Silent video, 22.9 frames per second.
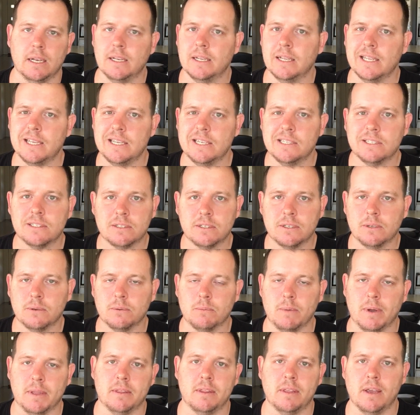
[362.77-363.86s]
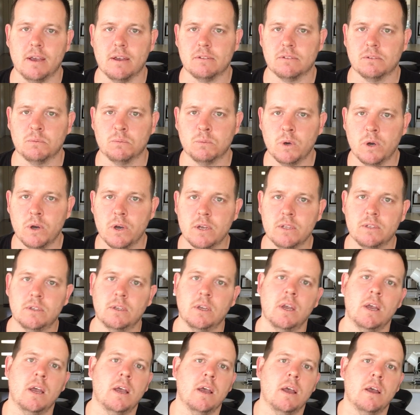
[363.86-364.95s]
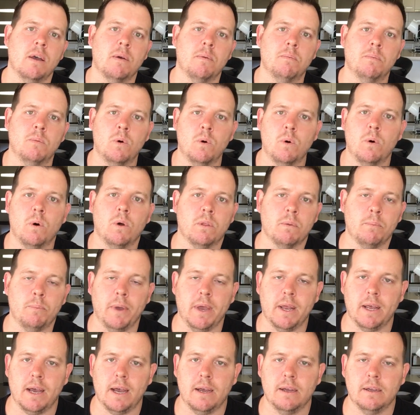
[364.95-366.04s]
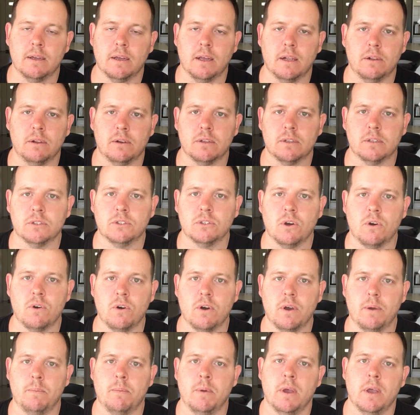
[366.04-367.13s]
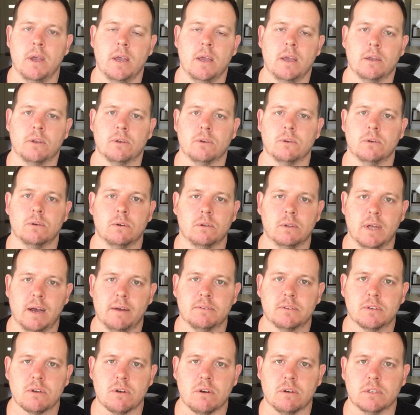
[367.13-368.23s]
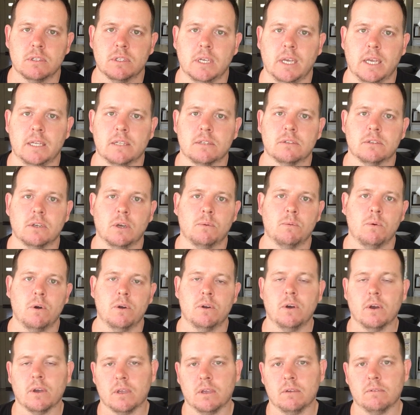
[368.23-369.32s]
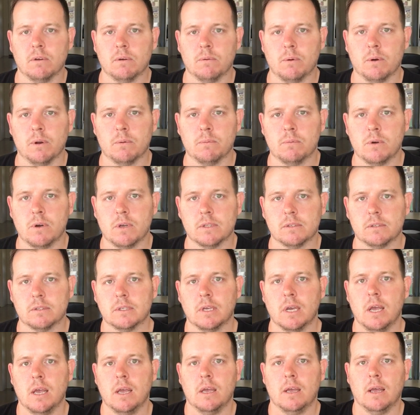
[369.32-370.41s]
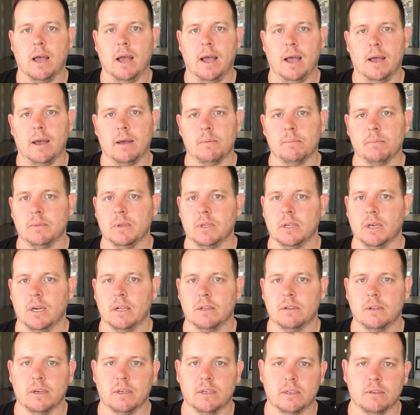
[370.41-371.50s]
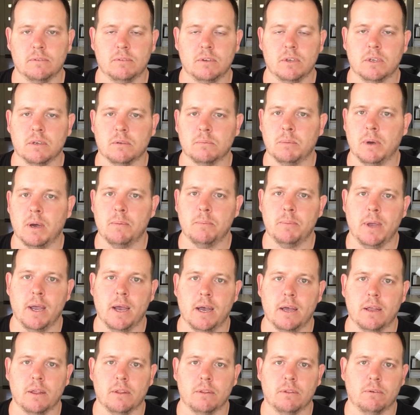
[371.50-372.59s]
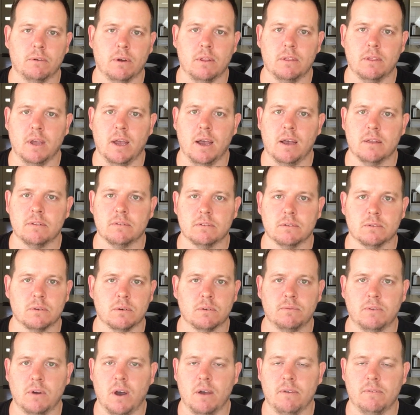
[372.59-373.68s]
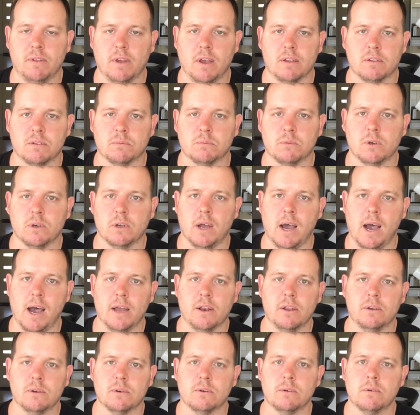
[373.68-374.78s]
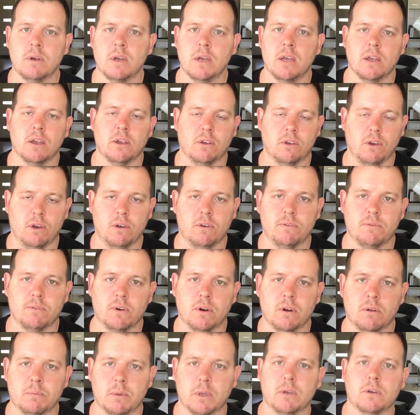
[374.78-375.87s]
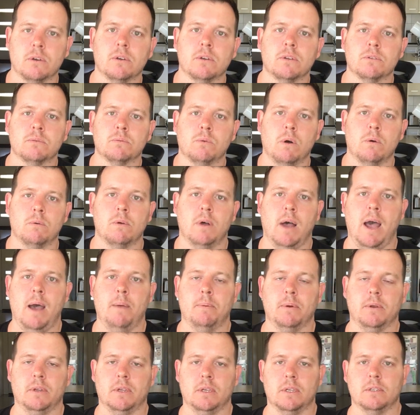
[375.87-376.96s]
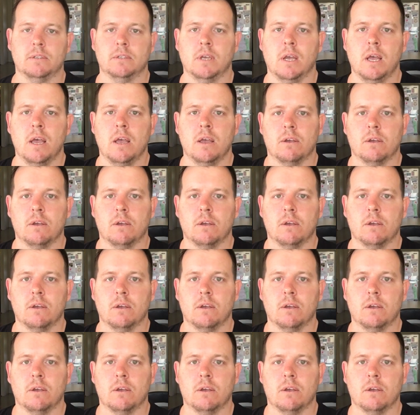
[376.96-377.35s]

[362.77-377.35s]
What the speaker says: at least 1,000 words, more the better a lot of the time. Google loves content, so why not give it what it wants? Like if you can pump out a 3,000 or a 5,000 word article, go for it, because what will happen is